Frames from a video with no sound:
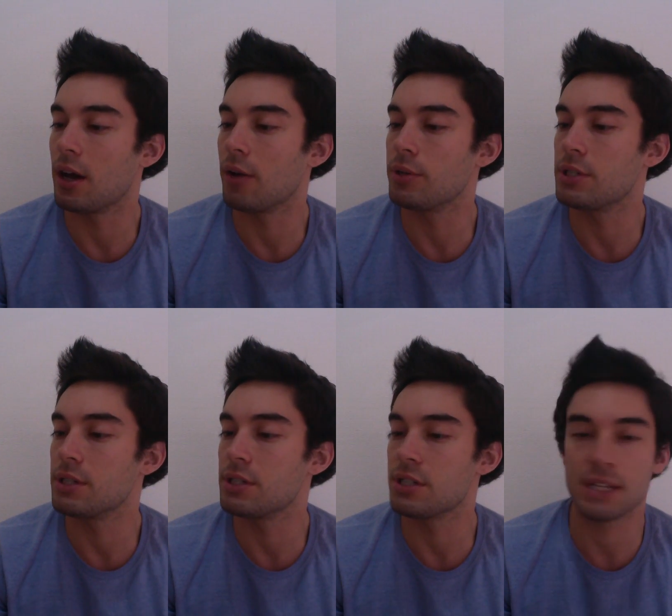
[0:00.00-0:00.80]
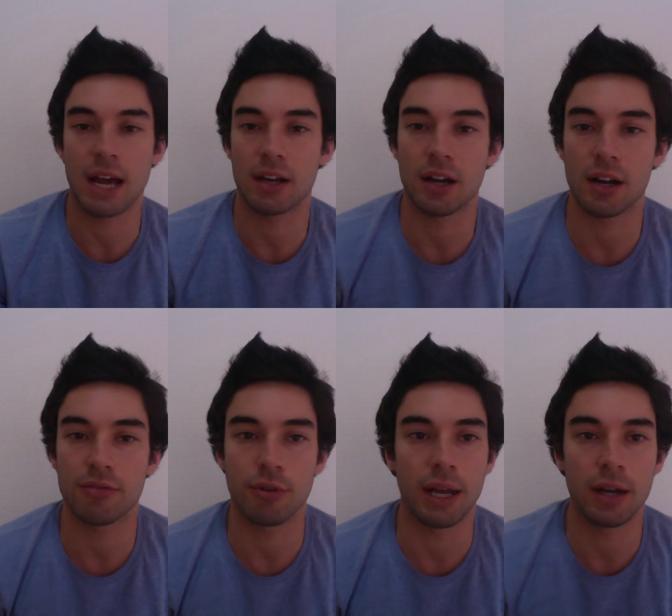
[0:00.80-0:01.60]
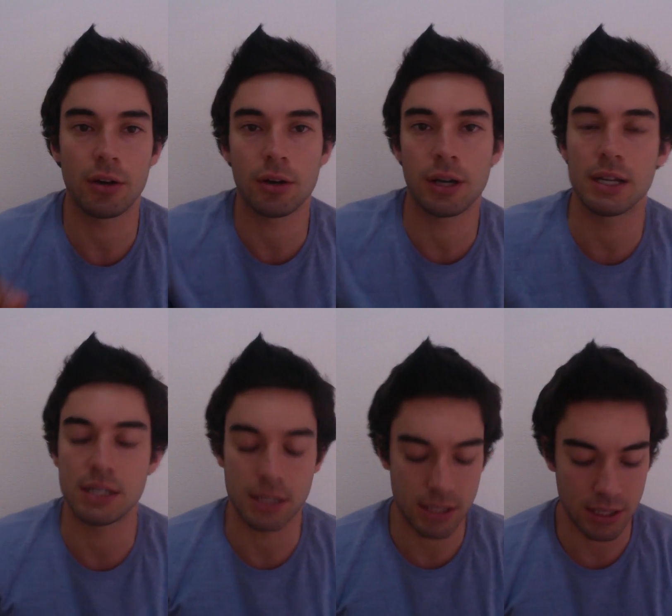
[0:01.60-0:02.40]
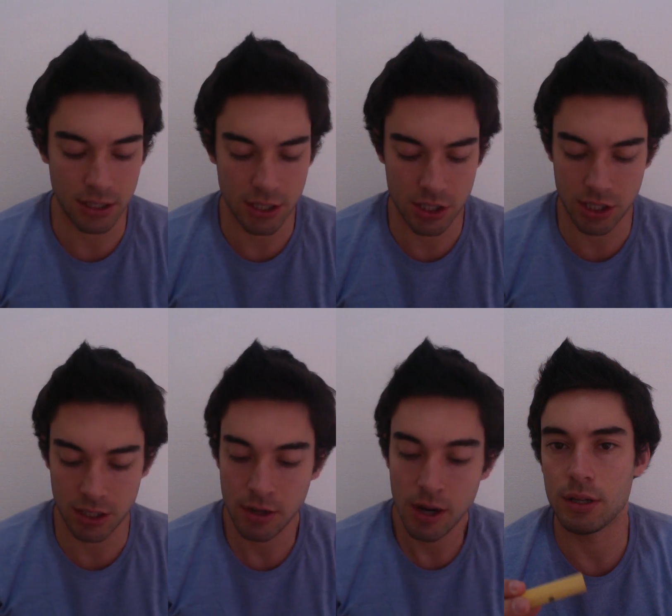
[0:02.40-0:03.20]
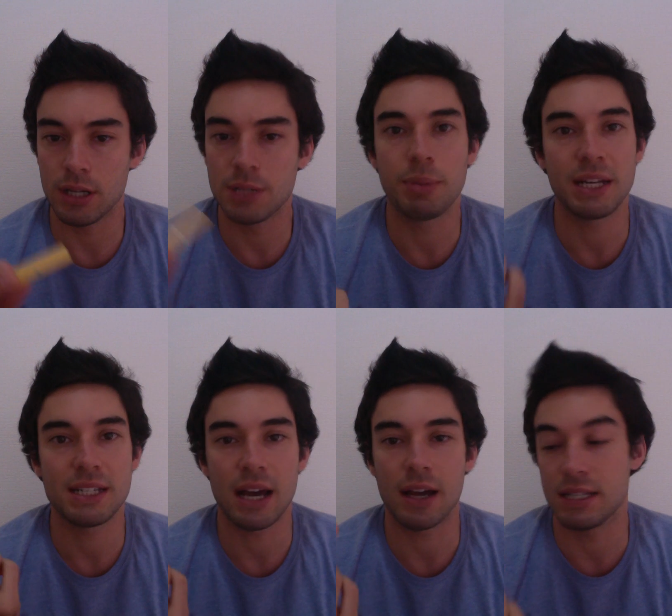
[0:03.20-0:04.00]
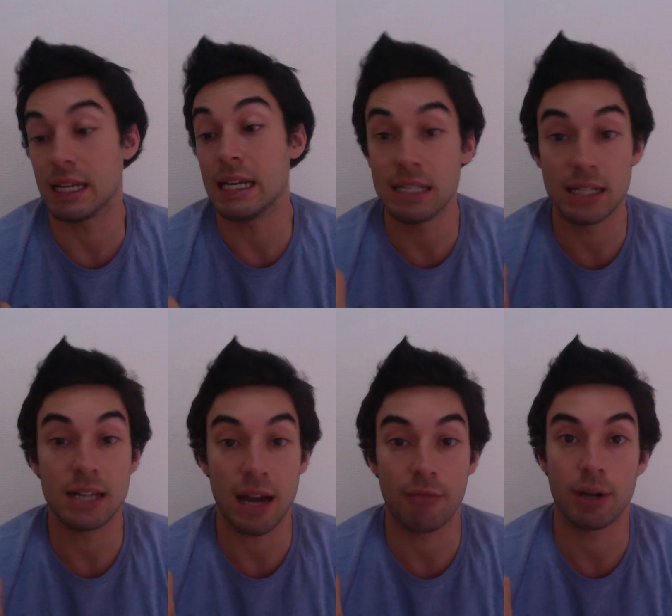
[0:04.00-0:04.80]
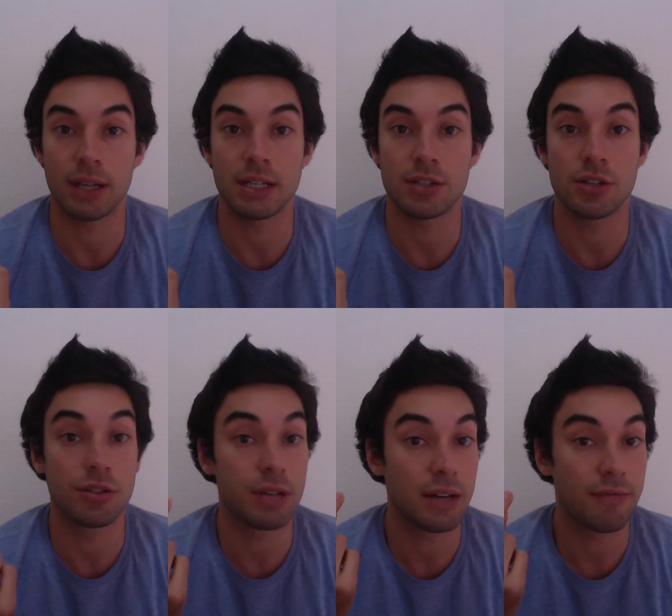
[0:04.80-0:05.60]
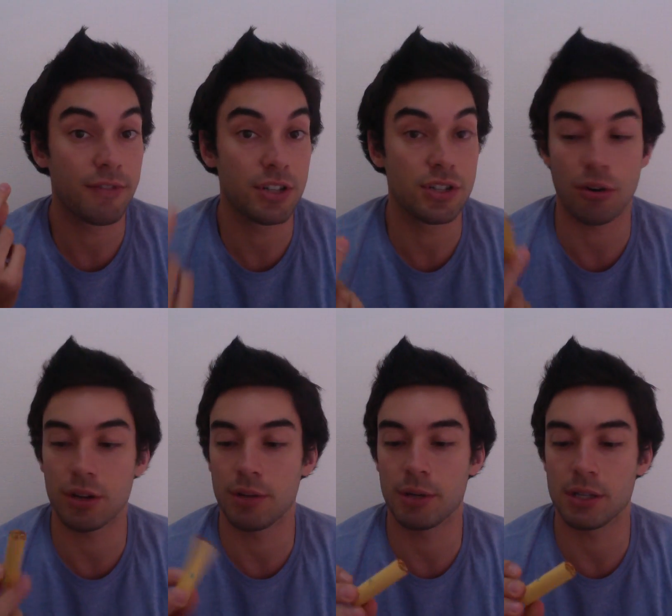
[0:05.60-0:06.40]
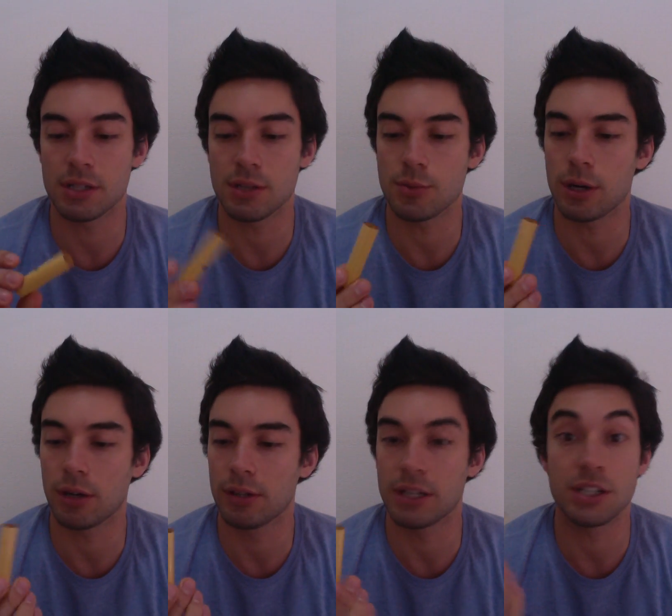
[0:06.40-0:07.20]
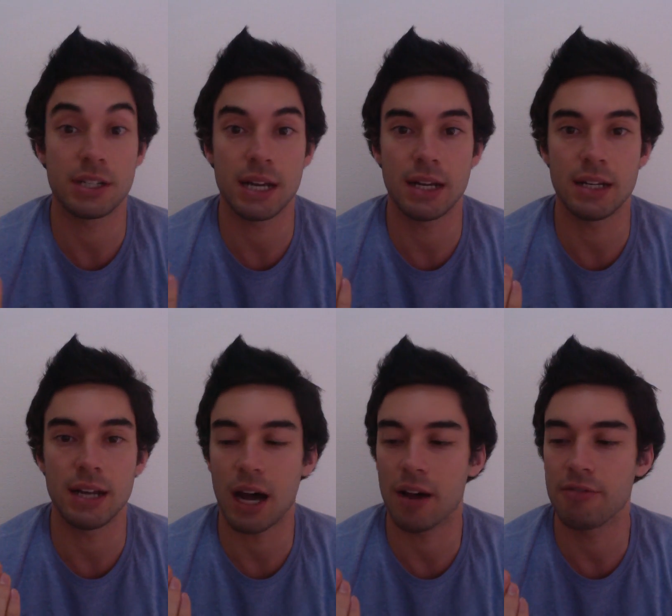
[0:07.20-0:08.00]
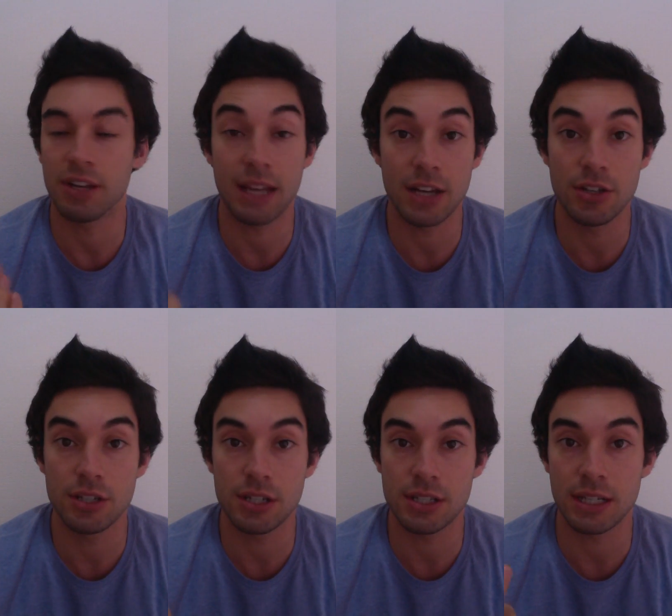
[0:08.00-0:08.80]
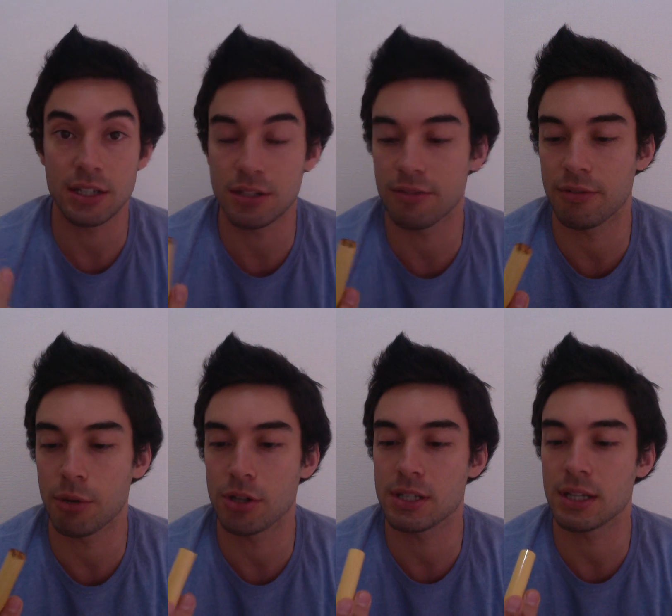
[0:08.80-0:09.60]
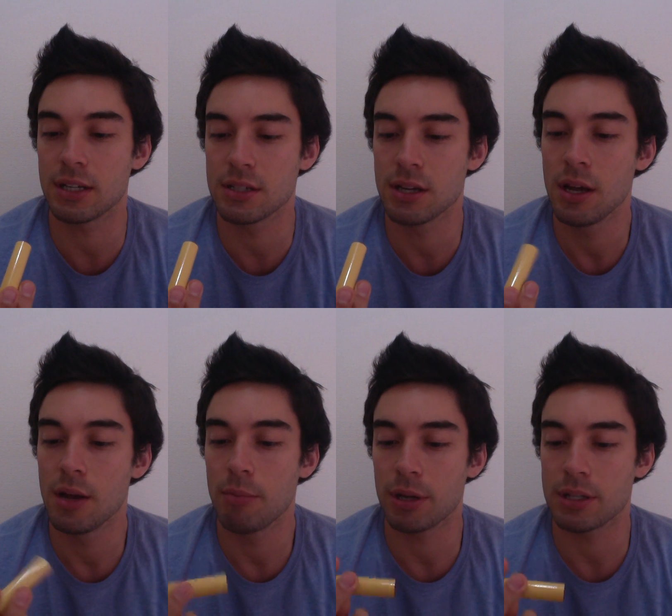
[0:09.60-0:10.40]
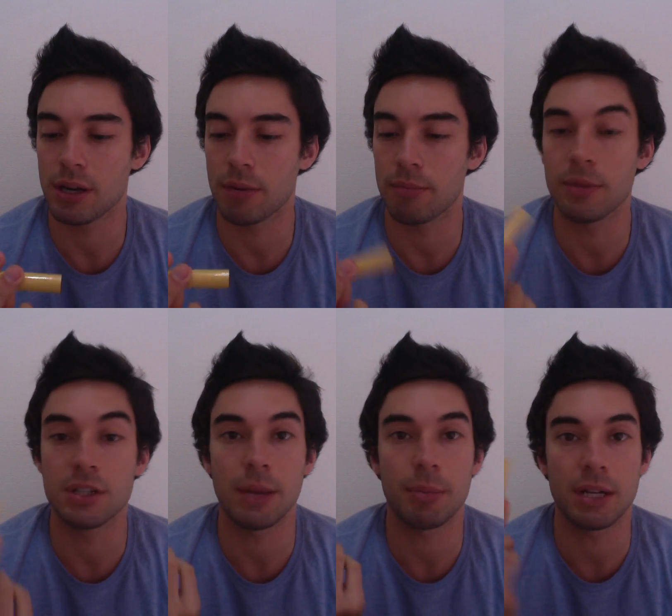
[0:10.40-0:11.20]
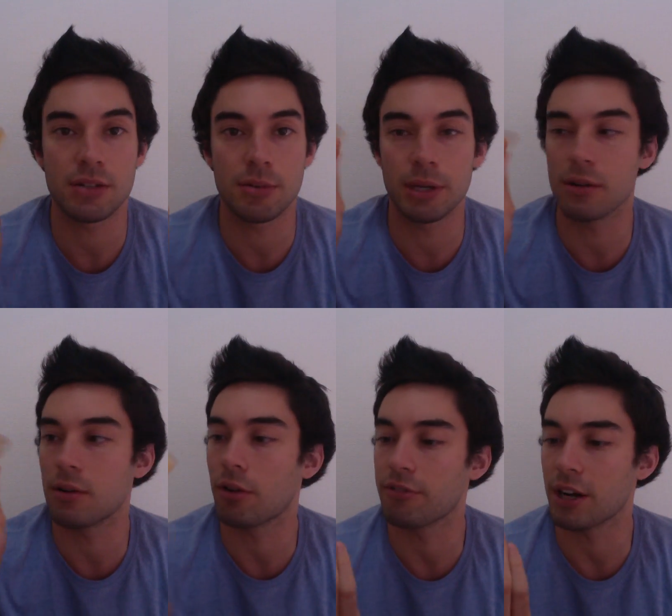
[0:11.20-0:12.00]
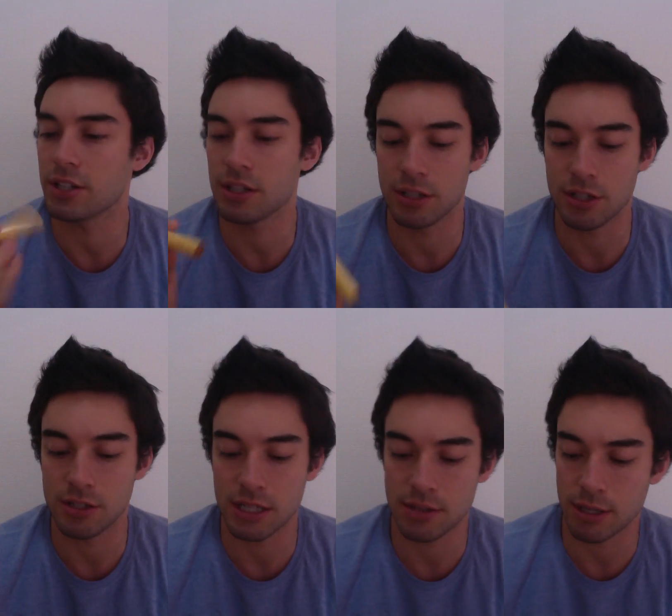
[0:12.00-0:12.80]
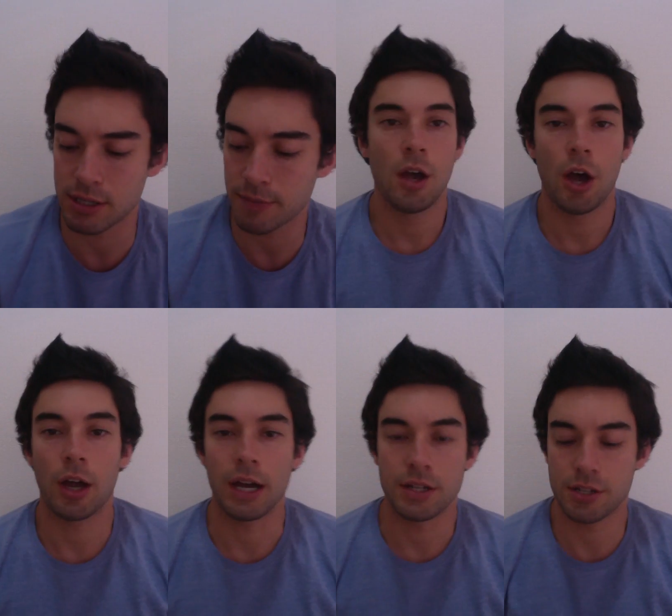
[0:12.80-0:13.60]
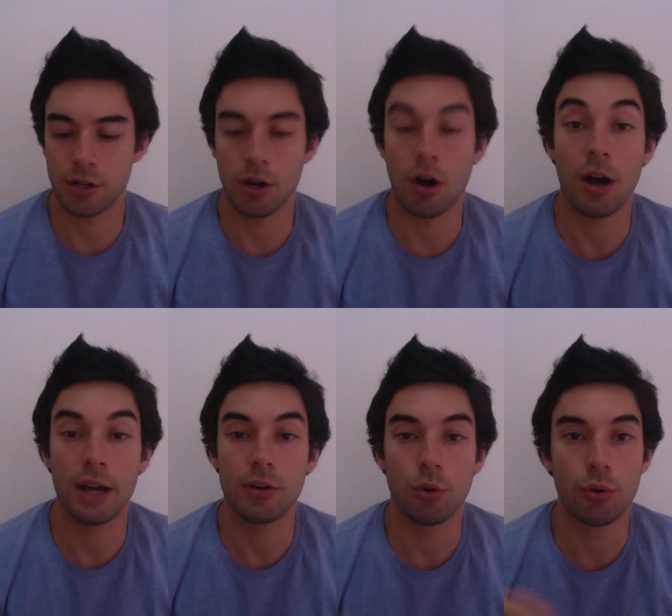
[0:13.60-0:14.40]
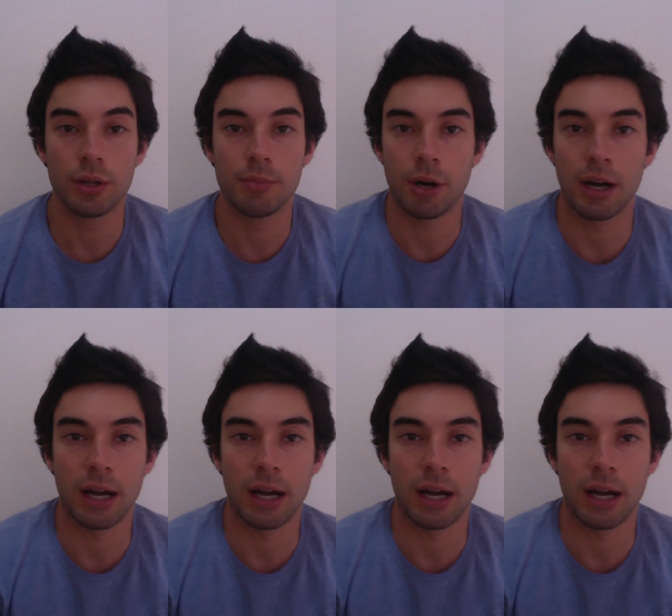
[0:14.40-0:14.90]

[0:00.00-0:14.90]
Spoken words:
which is just katakana for Hancock, as in signature, it's easier to have one of these because you'll need them for documents as well. They're just handy to have. You can use your signature for most things, but the Japanese are a bit old-fashioned and use these ones. Okay, so I had ordered my